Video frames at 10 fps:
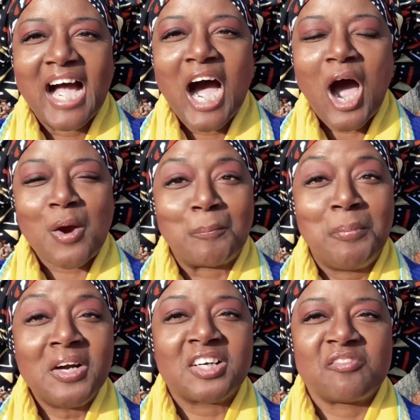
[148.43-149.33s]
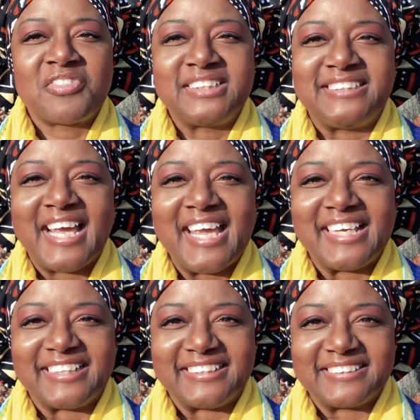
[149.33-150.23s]
Our book of the day
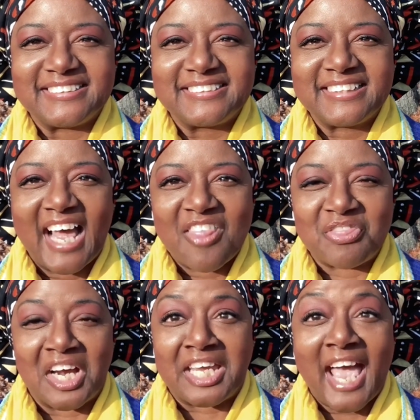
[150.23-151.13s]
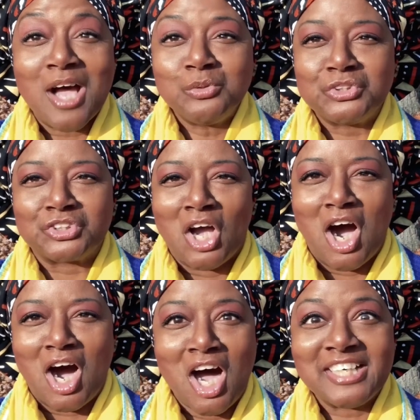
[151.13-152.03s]
is The Count's
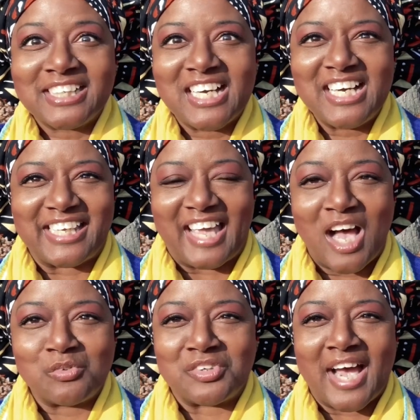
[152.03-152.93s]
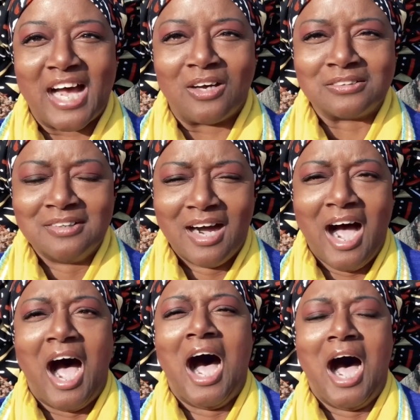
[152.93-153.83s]
Hanukkah Countdown
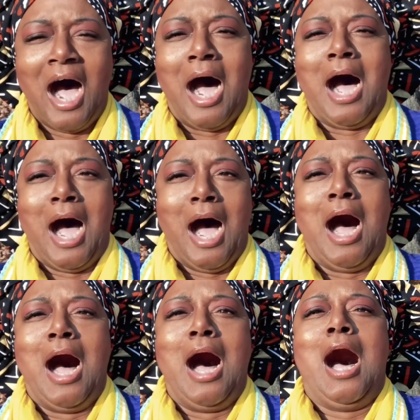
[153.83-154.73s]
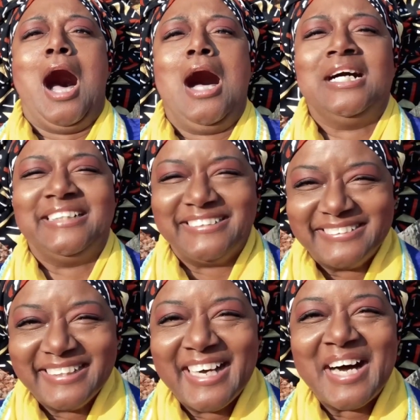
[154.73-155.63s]
ah, ah, ah, ah,
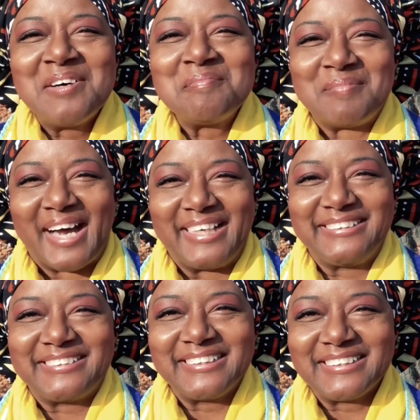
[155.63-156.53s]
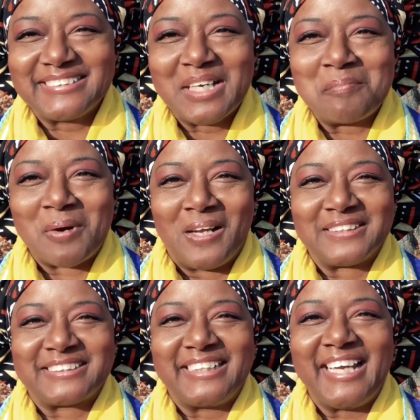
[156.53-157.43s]
by Tilda
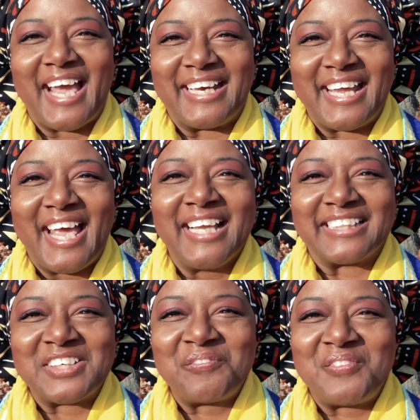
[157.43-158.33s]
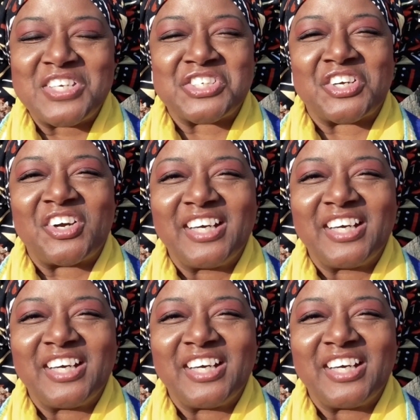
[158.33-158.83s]
Balsley and Ellen Fischer.